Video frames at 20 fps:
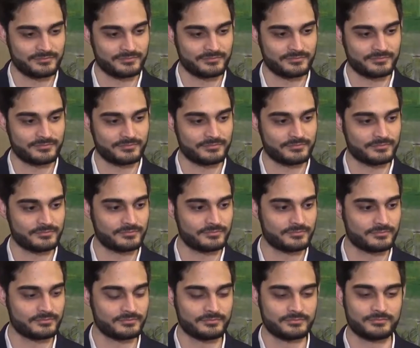
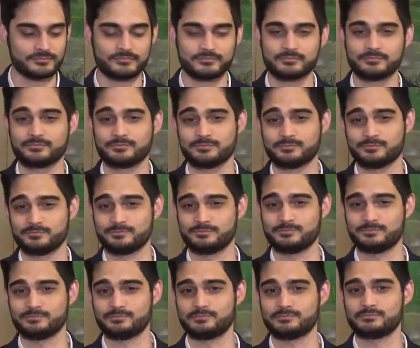
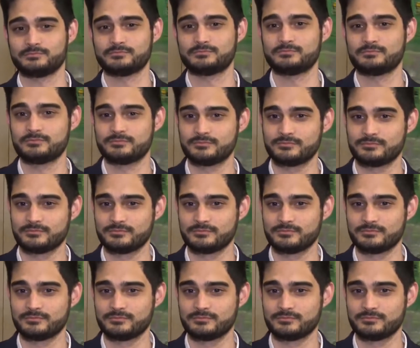This person isn't speaking.